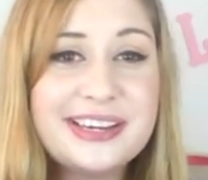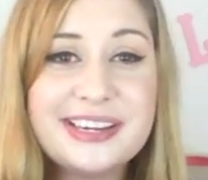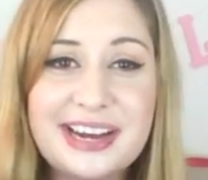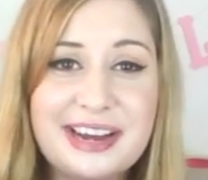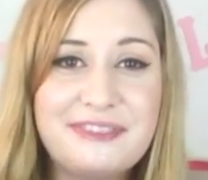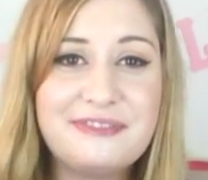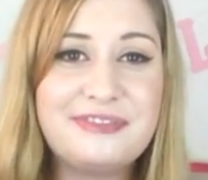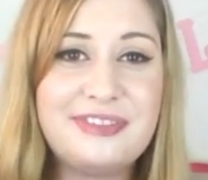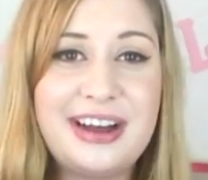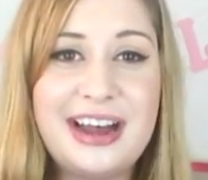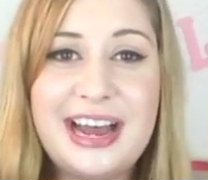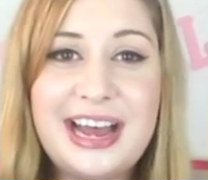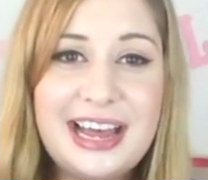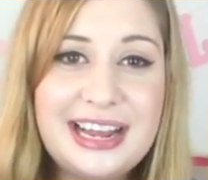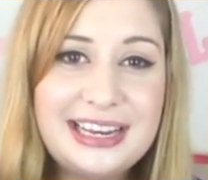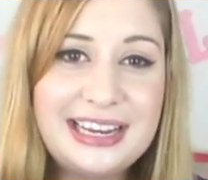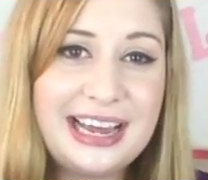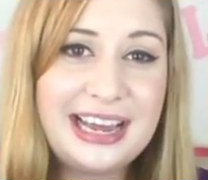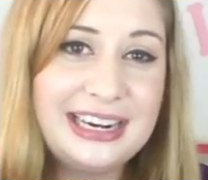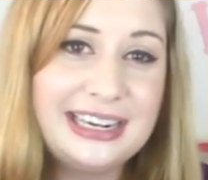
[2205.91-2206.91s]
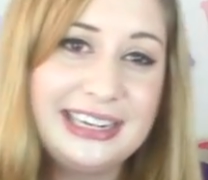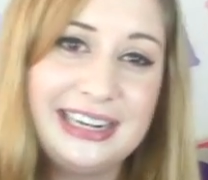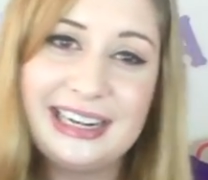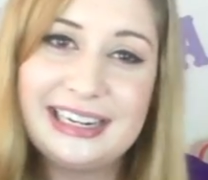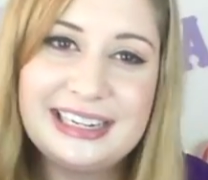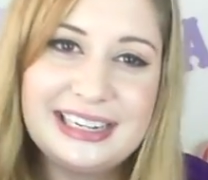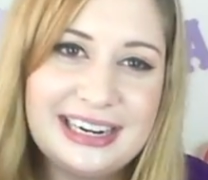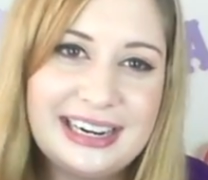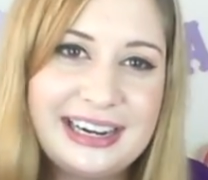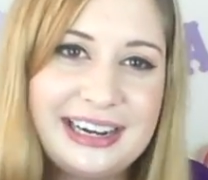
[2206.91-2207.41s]
I'm fine, la la la
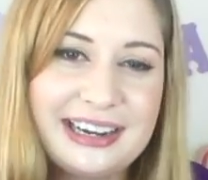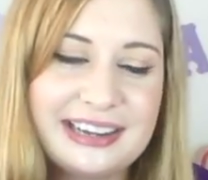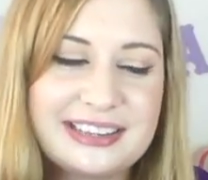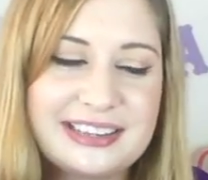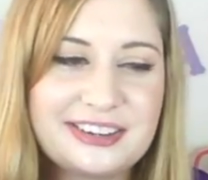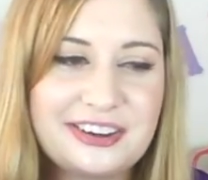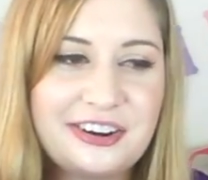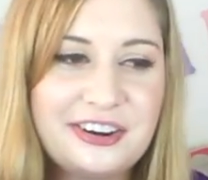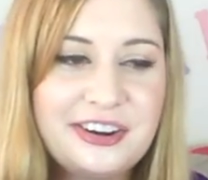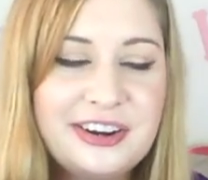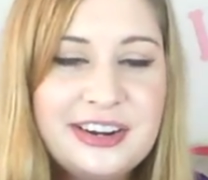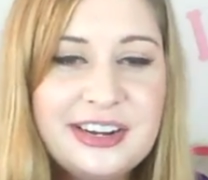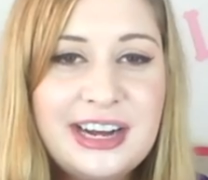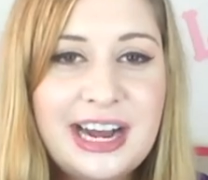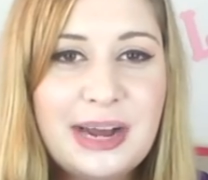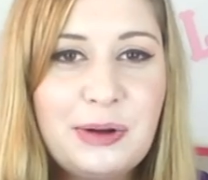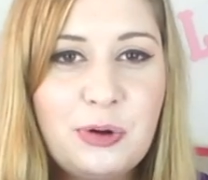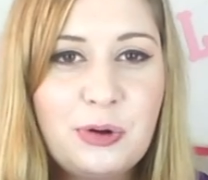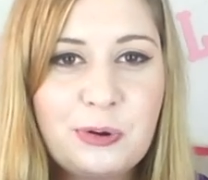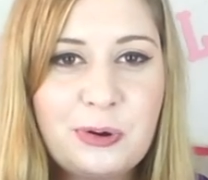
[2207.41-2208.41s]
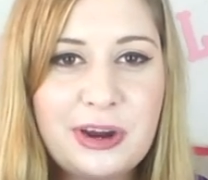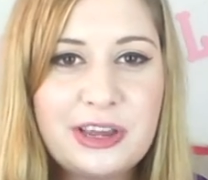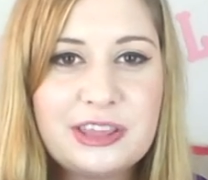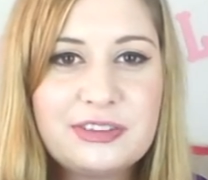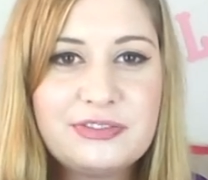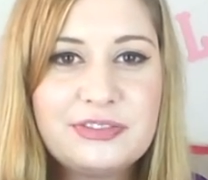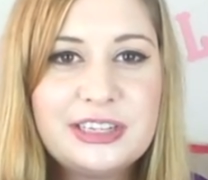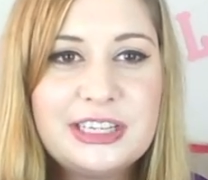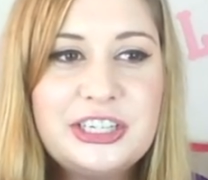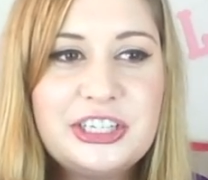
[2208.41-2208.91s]
la. So I walk around the
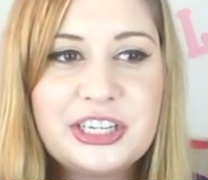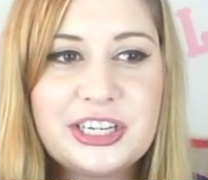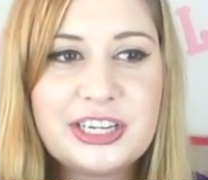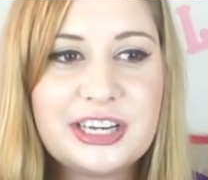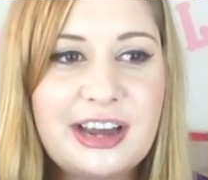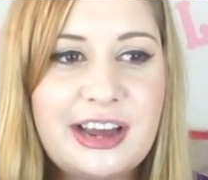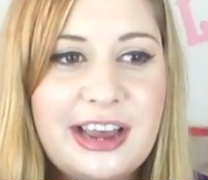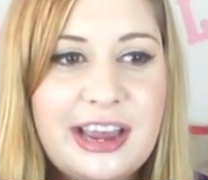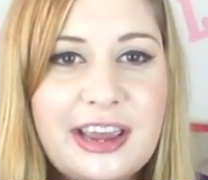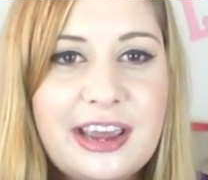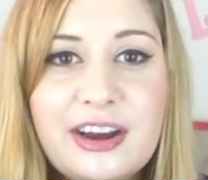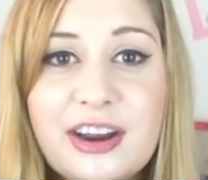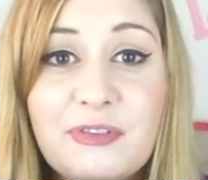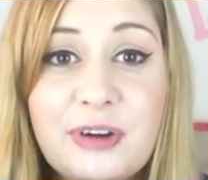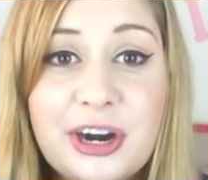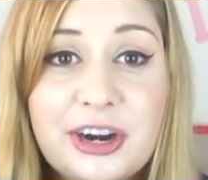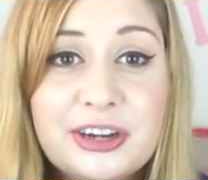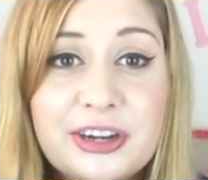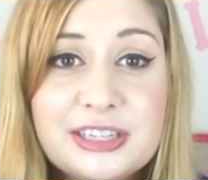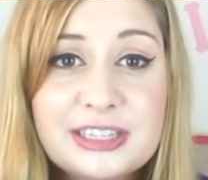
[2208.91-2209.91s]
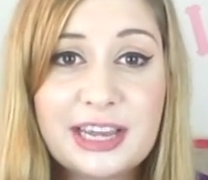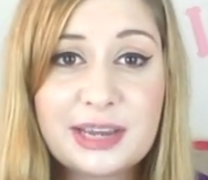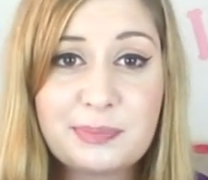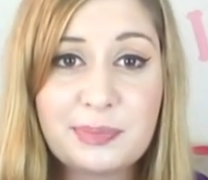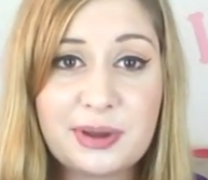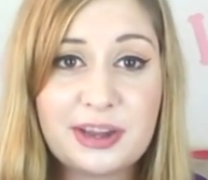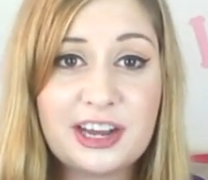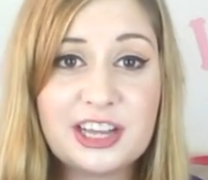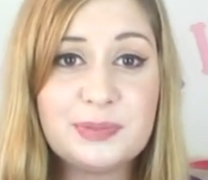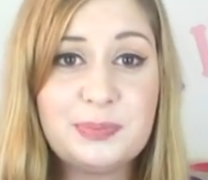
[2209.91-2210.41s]
village at night, whereas like my
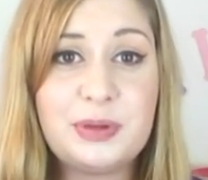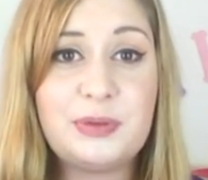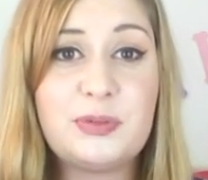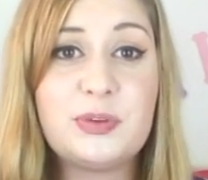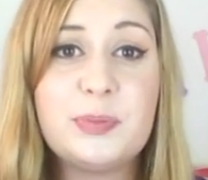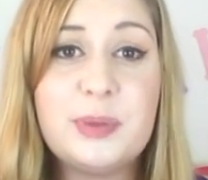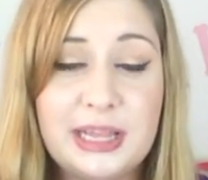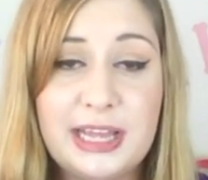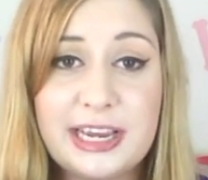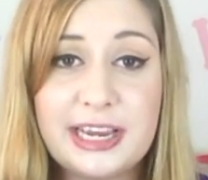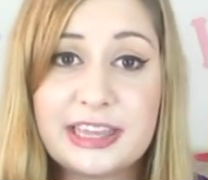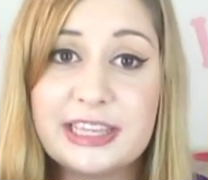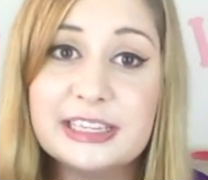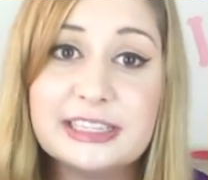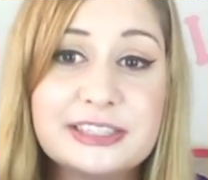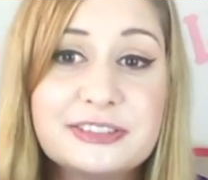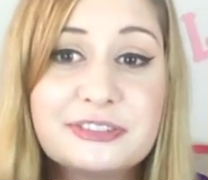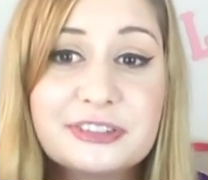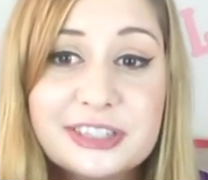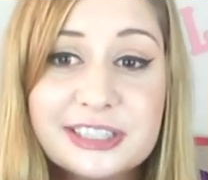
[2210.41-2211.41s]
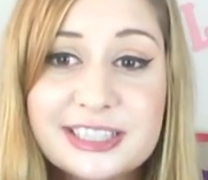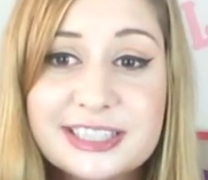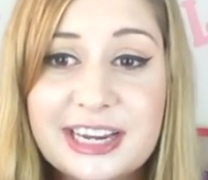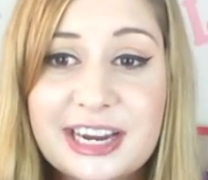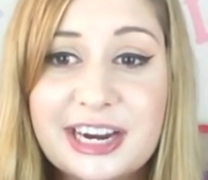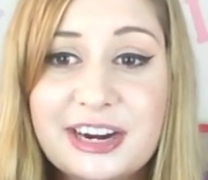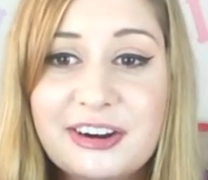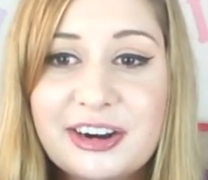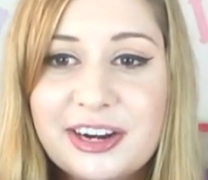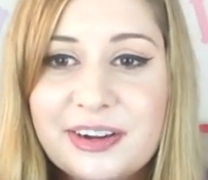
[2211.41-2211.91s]
husband will be like, this is really
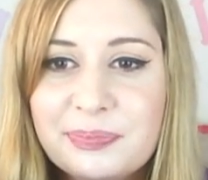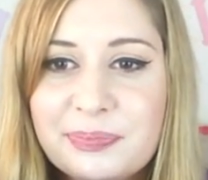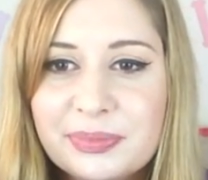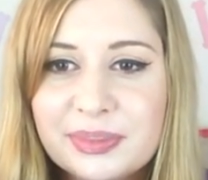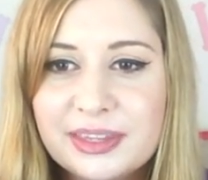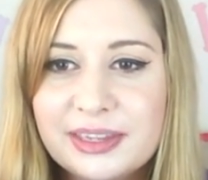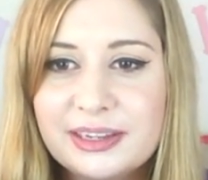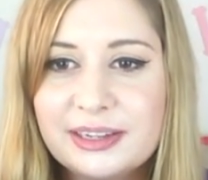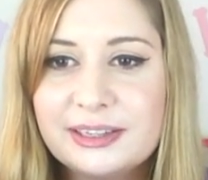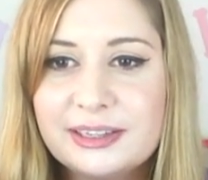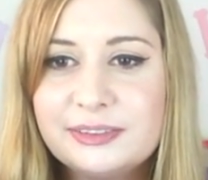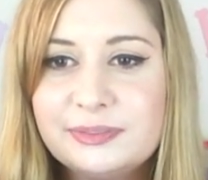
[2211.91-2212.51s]
scary. Yeah.